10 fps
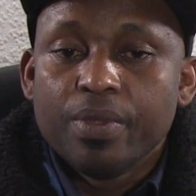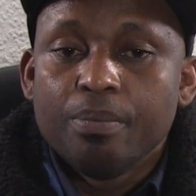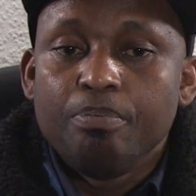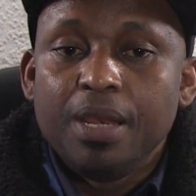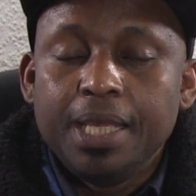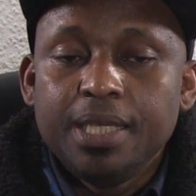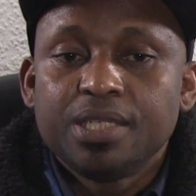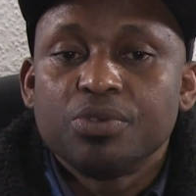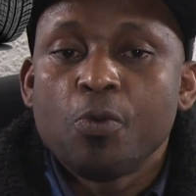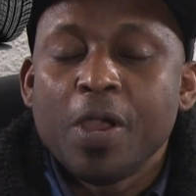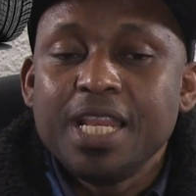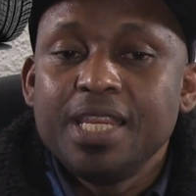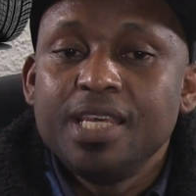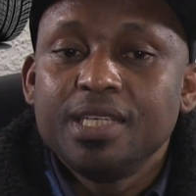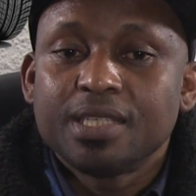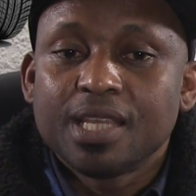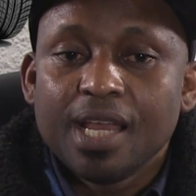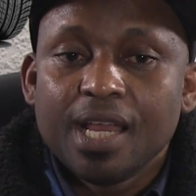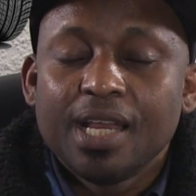Please, when this tire